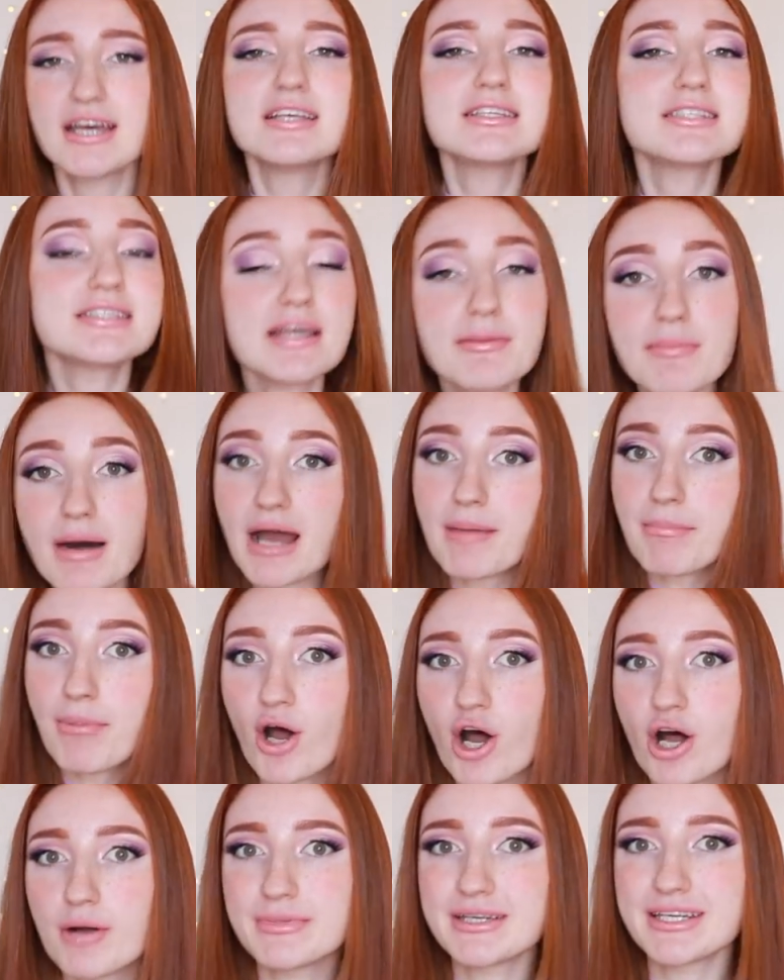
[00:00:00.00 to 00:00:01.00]

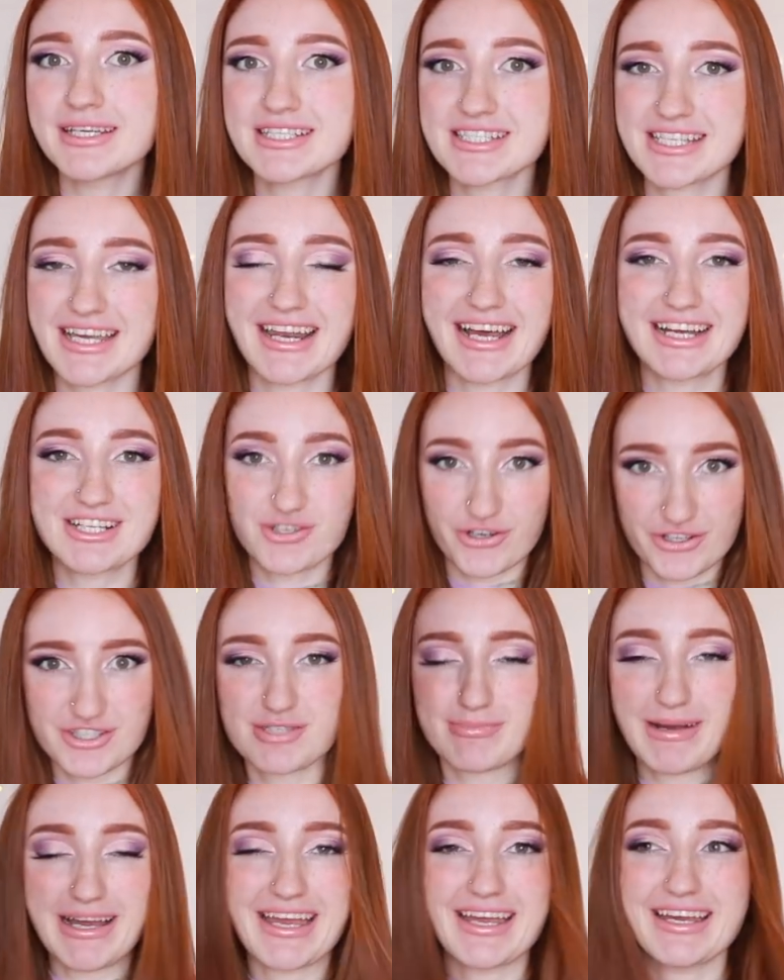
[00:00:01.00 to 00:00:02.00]
semi-permanent, and I took it
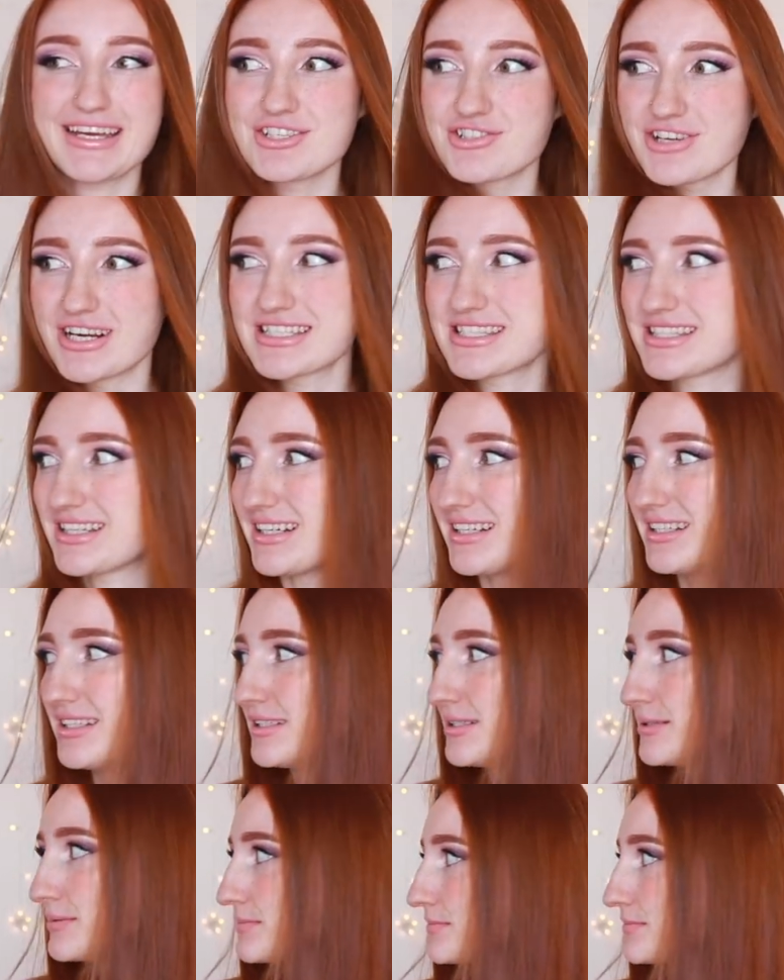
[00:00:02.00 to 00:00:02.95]
to my hairdresser.